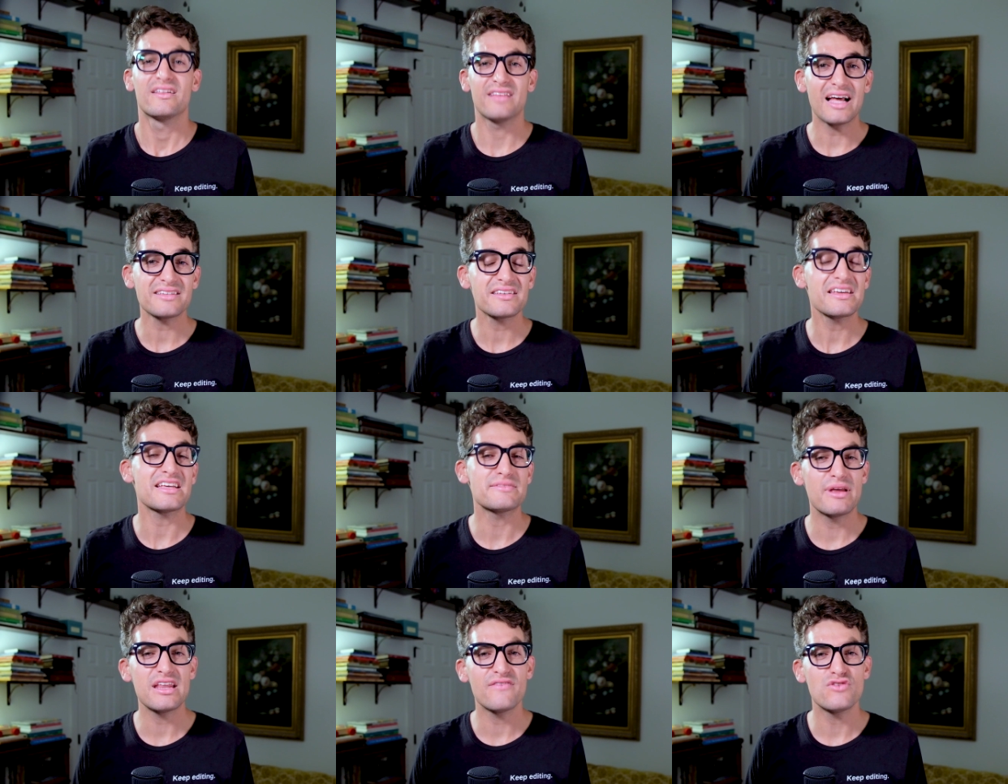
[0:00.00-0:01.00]
Lastly, as
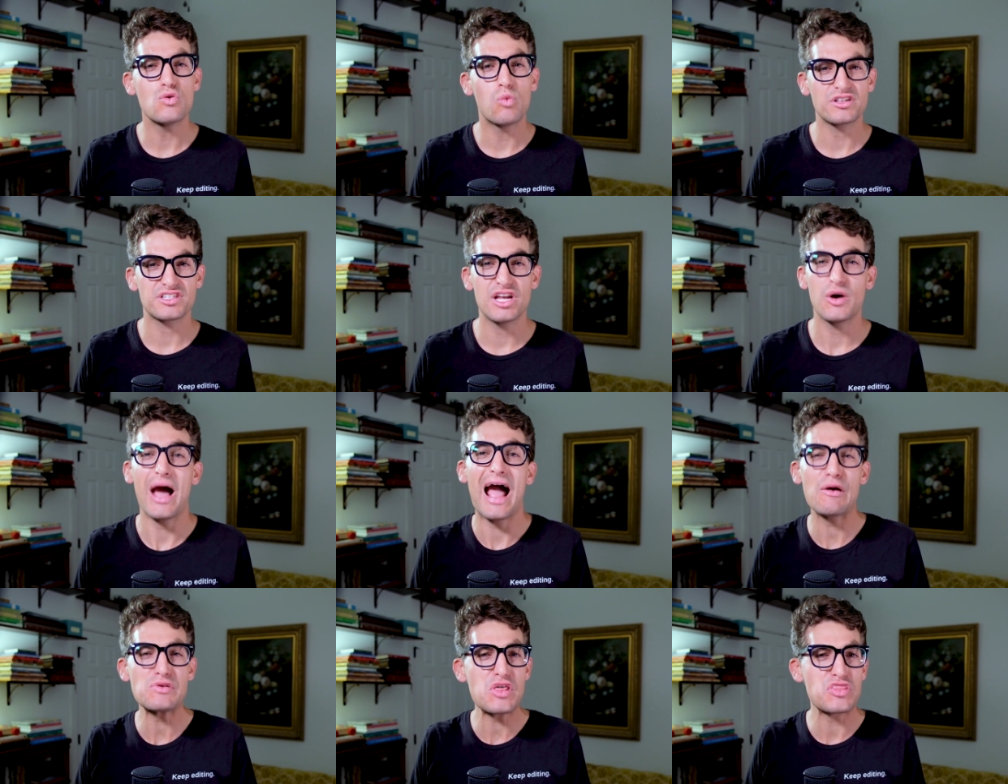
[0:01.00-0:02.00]
many of you want to know,
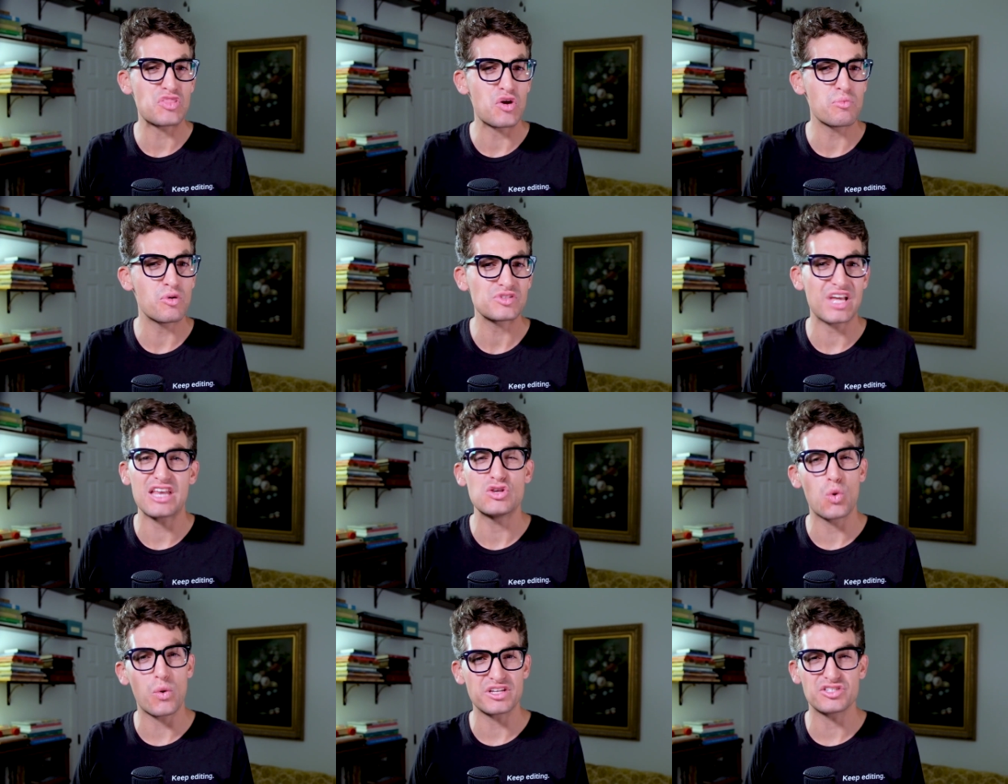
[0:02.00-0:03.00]
how are the thermals and
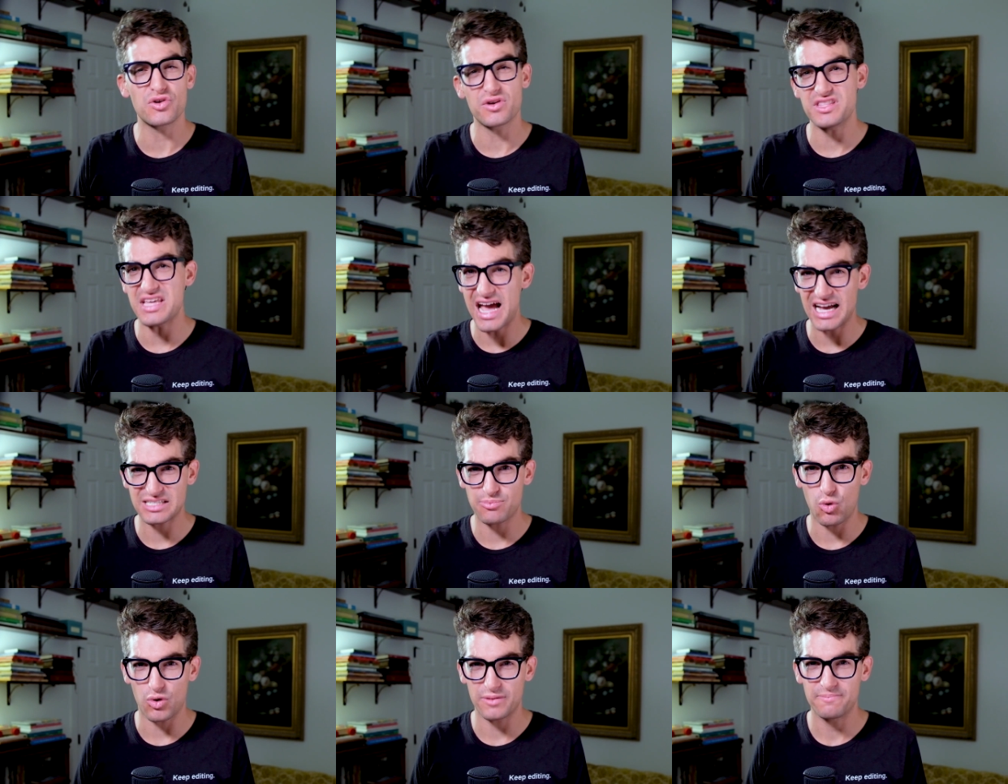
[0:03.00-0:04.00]
noise during the
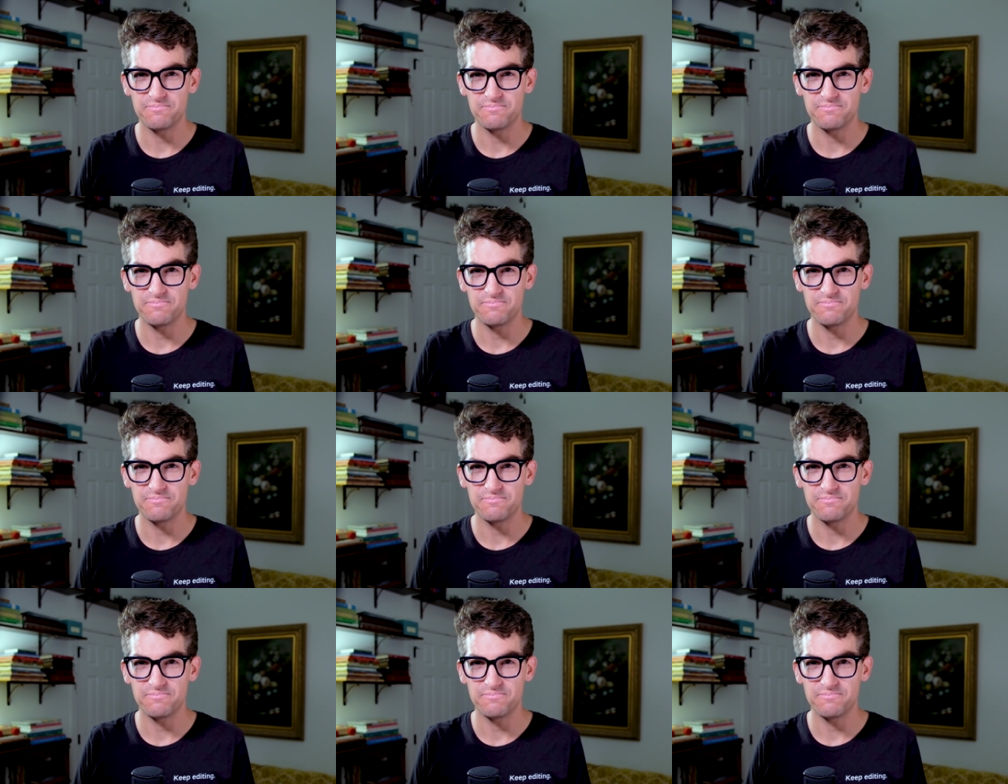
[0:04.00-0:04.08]
export?